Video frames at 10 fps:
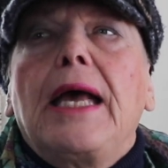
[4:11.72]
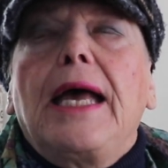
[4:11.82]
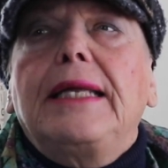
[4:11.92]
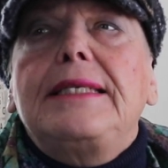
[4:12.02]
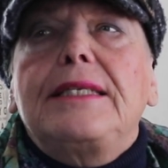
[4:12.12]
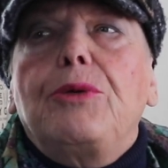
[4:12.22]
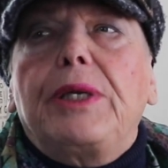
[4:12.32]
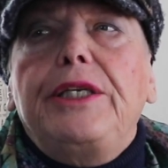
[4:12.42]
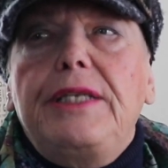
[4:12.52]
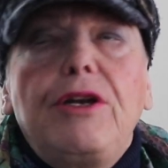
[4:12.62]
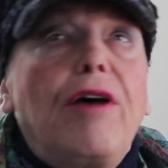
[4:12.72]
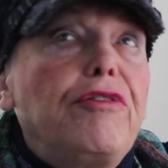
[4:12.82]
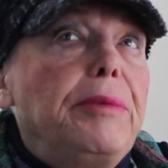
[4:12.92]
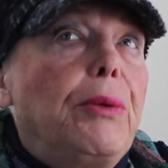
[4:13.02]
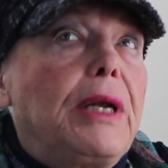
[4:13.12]
And I said, well, you did
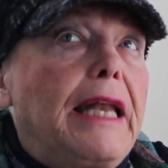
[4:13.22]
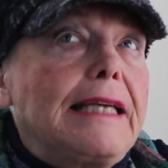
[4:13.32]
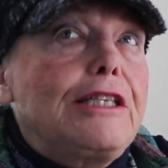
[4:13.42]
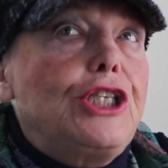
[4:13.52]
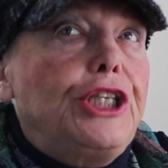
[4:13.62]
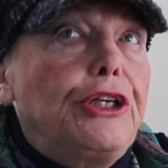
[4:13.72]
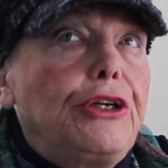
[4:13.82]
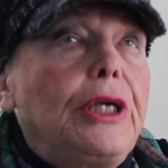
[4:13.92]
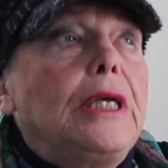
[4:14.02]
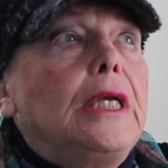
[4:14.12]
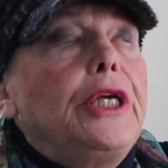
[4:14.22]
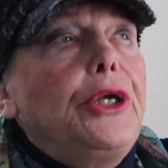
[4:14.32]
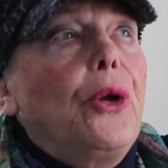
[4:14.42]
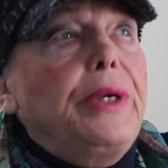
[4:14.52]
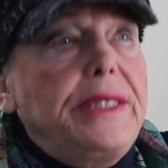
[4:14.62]
offer me one last year.
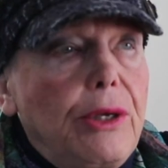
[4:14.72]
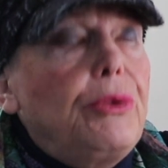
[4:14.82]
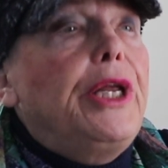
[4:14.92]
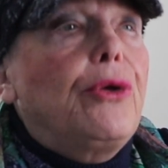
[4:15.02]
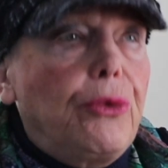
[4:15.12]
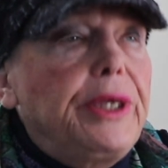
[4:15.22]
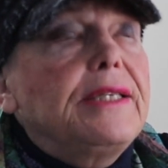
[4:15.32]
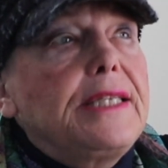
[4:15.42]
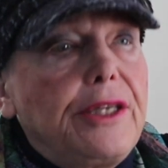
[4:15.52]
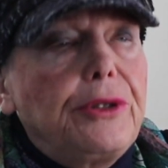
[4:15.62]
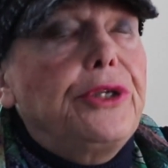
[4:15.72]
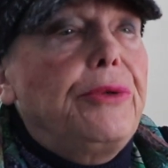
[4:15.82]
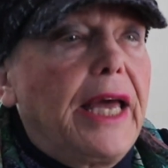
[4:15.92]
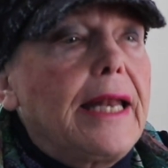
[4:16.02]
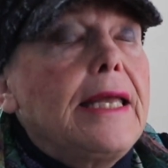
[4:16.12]
You know, he said, oh yeah, we can still do
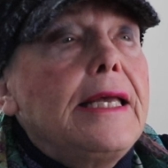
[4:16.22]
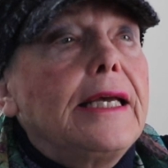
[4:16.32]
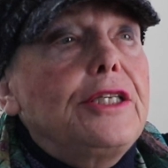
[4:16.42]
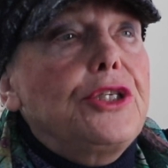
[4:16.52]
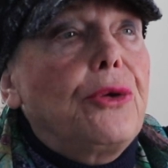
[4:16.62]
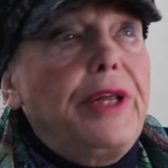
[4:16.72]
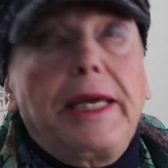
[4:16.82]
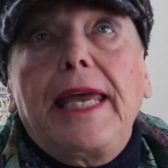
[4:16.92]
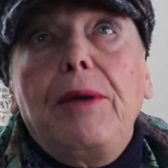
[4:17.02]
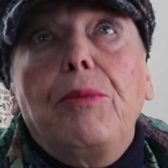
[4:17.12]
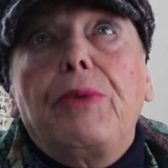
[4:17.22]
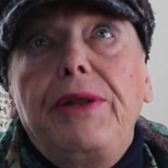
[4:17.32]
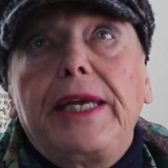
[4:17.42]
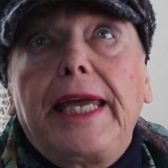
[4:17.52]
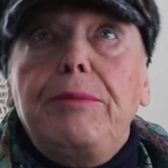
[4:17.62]
that. And so when
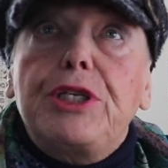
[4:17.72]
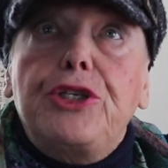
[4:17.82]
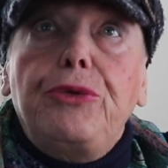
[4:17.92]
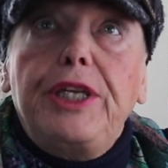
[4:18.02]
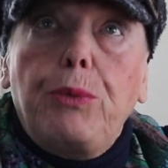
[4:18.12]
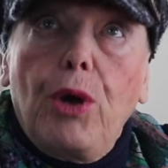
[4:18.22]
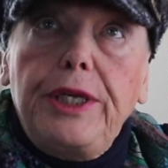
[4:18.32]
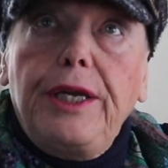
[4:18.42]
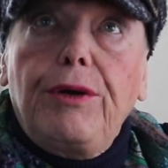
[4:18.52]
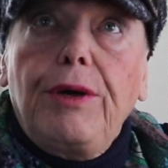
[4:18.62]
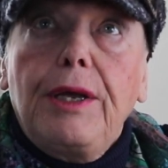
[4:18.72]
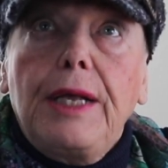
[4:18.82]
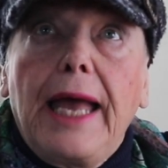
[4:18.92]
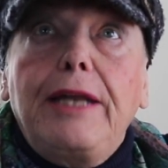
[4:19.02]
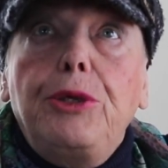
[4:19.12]
they came to do the 1-year
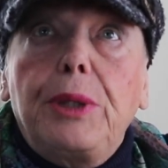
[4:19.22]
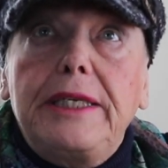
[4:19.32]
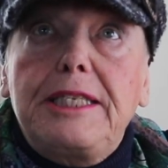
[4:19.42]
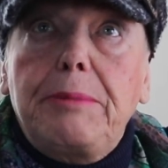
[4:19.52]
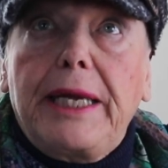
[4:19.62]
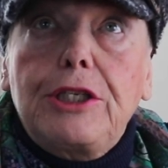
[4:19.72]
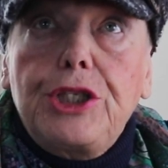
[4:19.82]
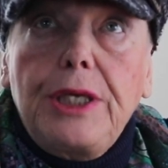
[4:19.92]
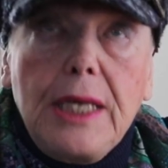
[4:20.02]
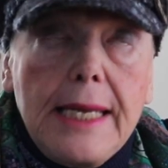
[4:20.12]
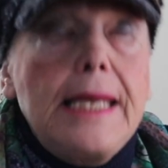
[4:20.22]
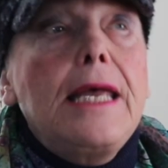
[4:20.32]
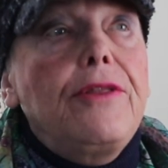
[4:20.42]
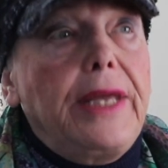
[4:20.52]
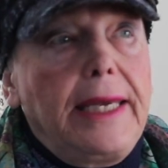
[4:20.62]
annual inspection,
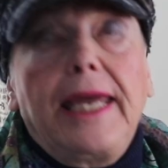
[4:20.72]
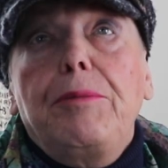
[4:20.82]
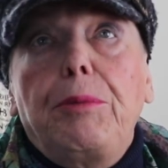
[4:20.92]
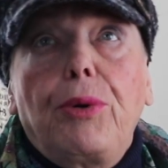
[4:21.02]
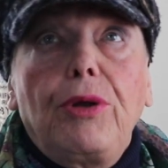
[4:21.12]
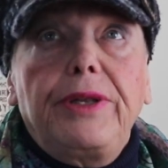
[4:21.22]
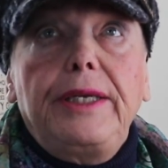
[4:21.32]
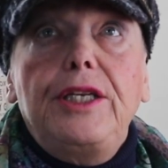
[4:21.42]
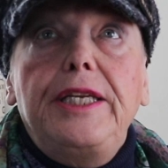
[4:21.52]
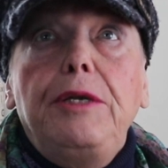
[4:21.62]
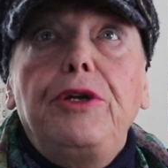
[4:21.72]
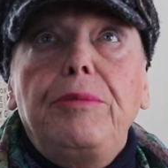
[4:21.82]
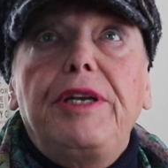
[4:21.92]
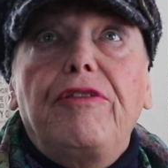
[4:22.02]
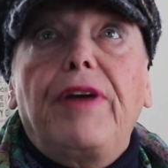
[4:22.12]
they came and brought the
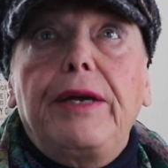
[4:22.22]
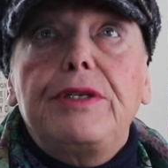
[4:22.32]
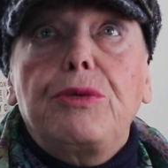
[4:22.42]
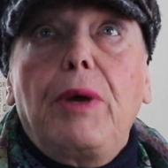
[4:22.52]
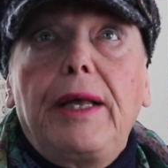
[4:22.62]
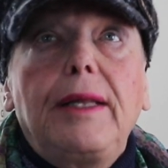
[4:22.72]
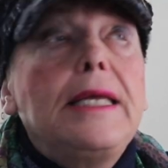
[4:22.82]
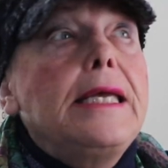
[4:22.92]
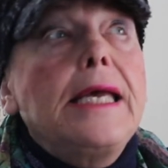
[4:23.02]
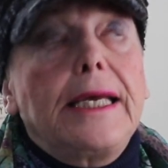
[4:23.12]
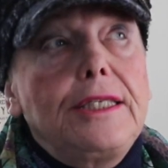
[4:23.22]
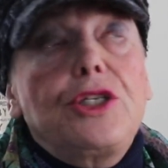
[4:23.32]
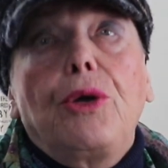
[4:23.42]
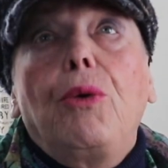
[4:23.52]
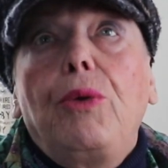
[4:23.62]
dehumidifier as well. And
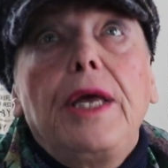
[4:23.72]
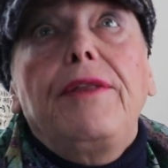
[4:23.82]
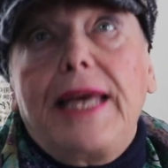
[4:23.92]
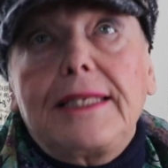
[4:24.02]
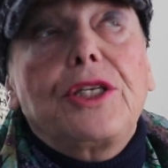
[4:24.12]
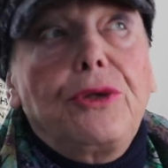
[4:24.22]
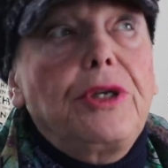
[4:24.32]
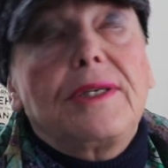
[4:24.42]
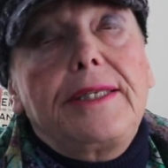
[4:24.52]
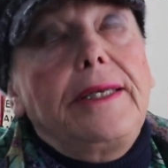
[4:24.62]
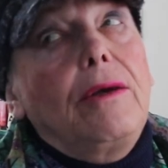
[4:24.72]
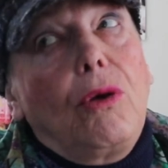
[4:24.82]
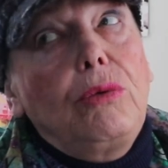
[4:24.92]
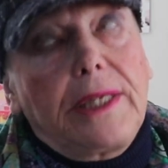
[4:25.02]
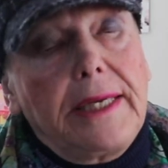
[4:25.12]
so that's good, because the
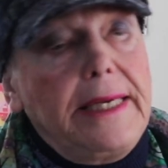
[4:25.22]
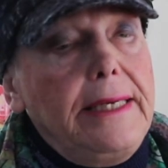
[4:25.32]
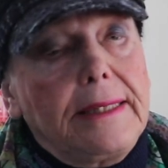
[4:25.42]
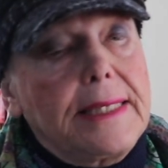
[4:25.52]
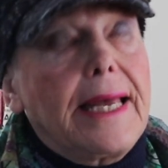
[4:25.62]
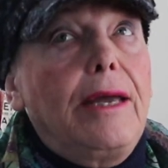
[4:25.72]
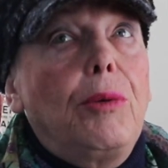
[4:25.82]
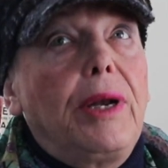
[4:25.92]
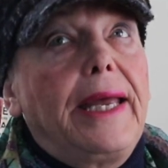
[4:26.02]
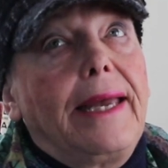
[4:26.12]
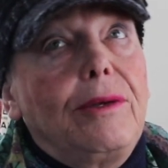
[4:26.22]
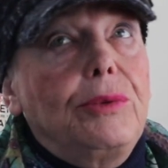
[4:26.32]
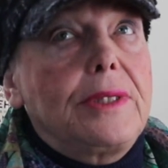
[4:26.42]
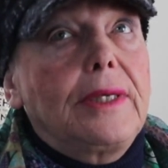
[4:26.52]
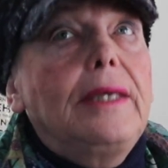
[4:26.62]
old Canadian Tire one I had
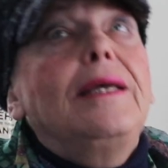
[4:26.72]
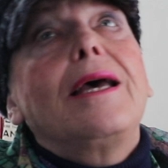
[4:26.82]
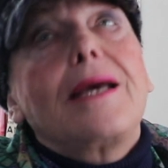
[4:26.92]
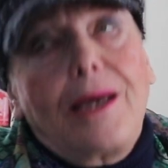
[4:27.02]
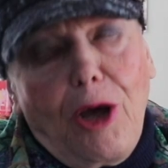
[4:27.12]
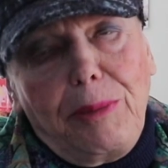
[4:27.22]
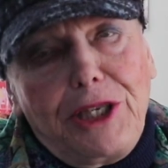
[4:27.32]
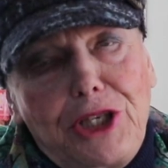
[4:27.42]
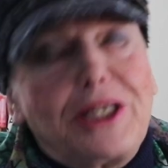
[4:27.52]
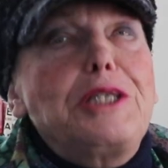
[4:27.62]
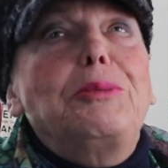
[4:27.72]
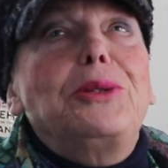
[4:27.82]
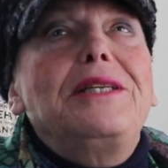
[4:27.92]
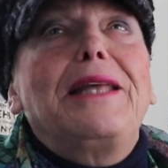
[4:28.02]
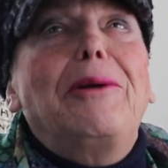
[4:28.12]
was garbage, let's
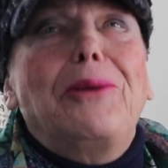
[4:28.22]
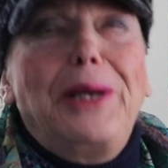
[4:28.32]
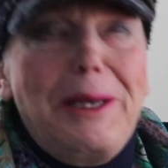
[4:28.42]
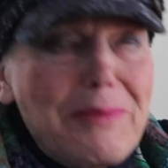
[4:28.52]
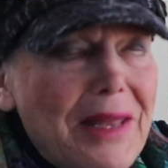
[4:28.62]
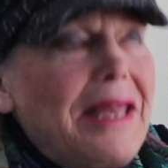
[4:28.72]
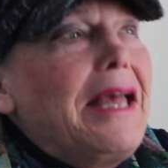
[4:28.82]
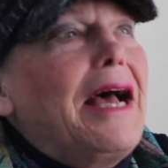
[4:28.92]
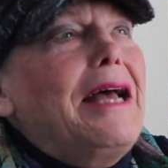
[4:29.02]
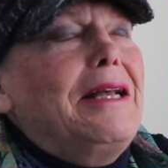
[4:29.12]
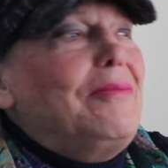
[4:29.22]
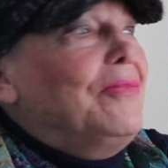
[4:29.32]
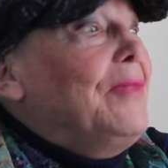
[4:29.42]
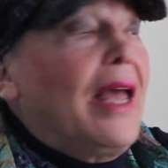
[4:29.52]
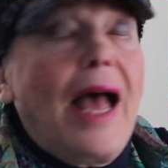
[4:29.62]
put it that way.
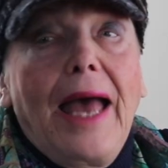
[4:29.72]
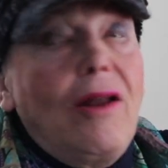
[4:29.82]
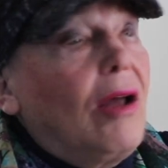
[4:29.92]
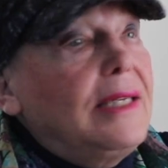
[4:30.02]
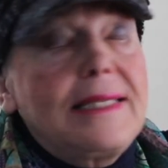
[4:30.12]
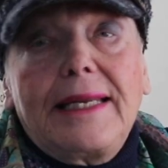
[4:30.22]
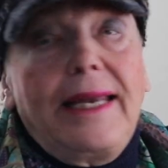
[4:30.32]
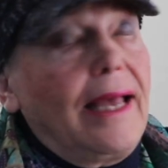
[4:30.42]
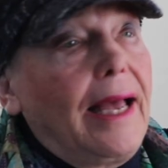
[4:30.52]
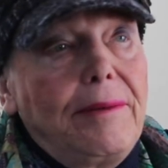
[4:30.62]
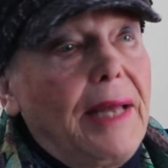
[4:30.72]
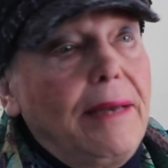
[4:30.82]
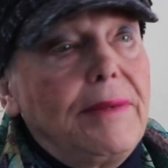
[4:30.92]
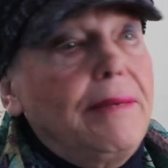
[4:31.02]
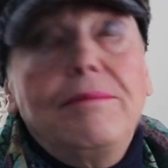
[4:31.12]
And honestly,
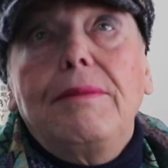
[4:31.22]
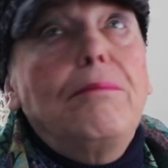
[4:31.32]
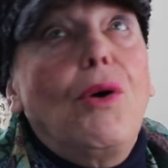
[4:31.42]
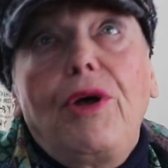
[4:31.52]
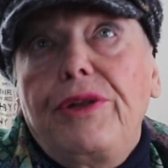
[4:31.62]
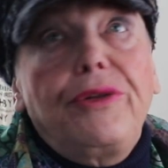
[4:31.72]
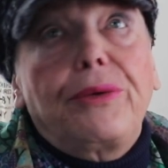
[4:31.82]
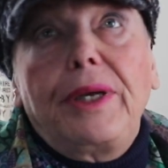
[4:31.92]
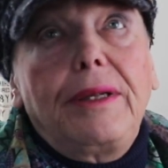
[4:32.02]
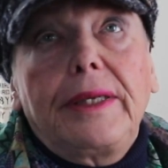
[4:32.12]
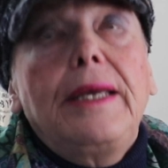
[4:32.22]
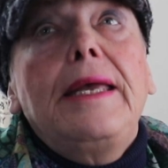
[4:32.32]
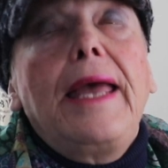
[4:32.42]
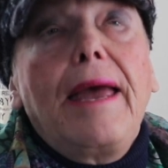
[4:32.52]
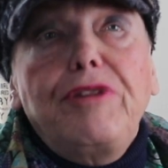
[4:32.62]
I'm more than thrilled.
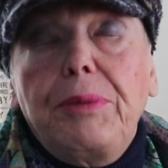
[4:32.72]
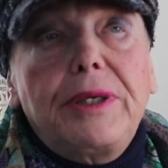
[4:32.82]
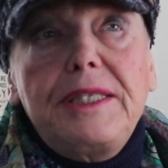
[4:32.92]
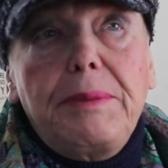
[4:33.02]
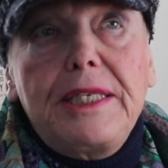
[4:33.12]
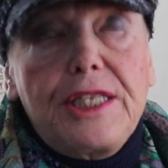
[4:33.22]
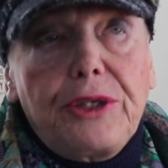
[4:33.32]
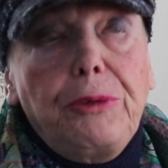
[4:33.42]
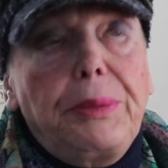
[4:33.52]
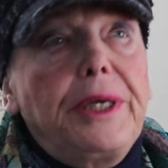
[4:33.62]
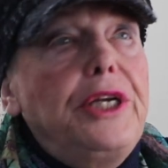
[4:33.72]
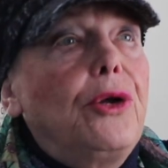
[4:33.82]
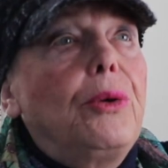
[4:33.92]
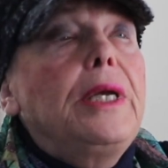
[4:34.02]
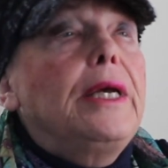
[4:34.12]
Everybody's been super, you
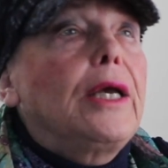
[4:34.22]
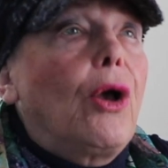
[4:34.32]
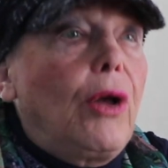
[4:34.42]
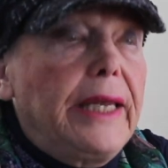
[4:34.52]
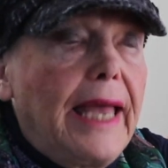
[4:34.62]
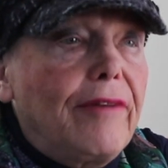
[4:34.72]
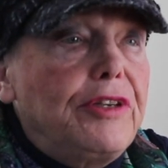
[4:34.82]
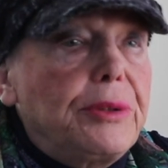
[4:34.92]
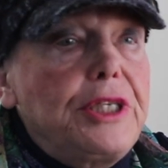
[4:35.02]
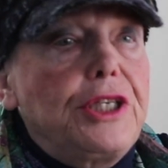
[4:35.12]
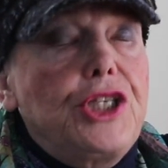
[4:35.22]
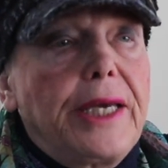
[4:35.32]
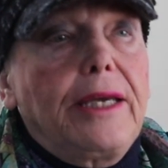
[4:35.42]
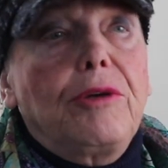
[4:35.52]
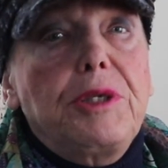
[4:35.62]
know, calling afterwards to
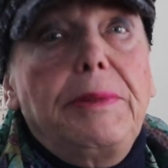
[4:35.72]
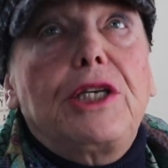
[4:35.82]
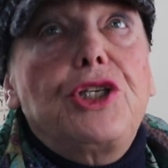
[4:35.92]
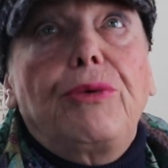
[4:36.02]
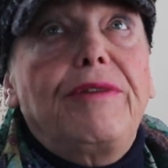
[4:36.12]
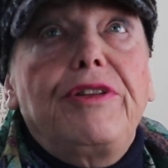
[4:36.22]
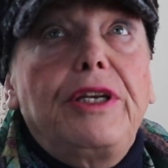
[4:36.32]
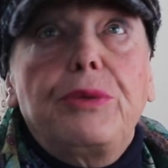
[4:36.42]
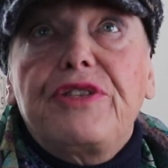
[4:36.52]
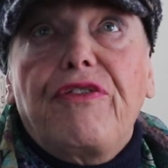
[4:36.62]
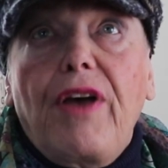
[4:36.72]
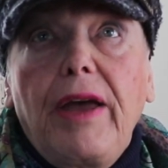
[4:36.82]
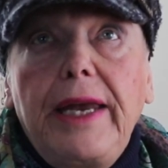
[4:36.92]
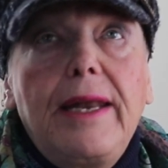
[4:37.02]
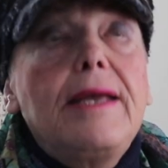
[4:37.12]
check up to make sure everything was
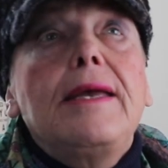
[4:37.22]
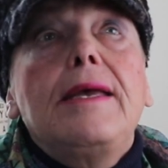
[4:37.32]
fine.